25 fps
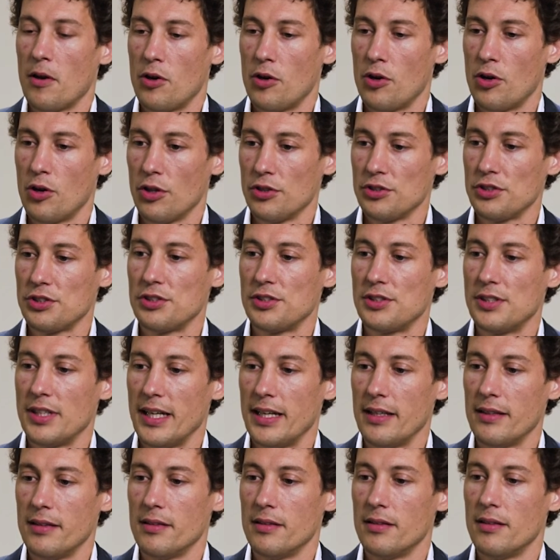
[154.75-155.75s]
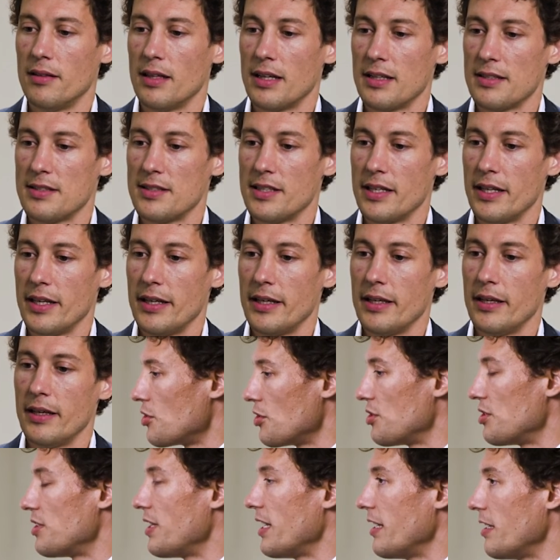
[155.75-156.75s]
cost and, let's say,
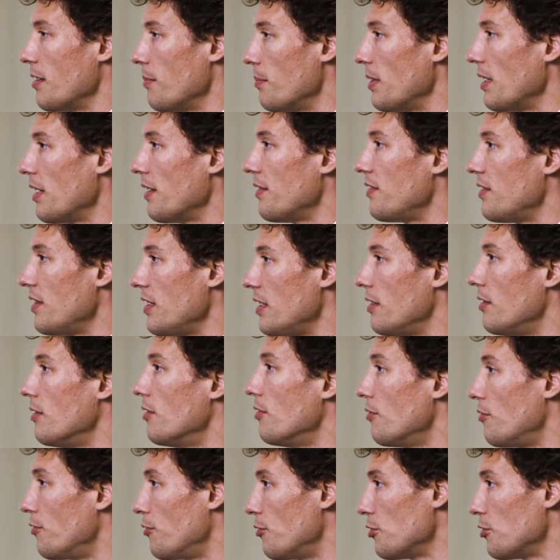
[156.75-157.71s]
sustainability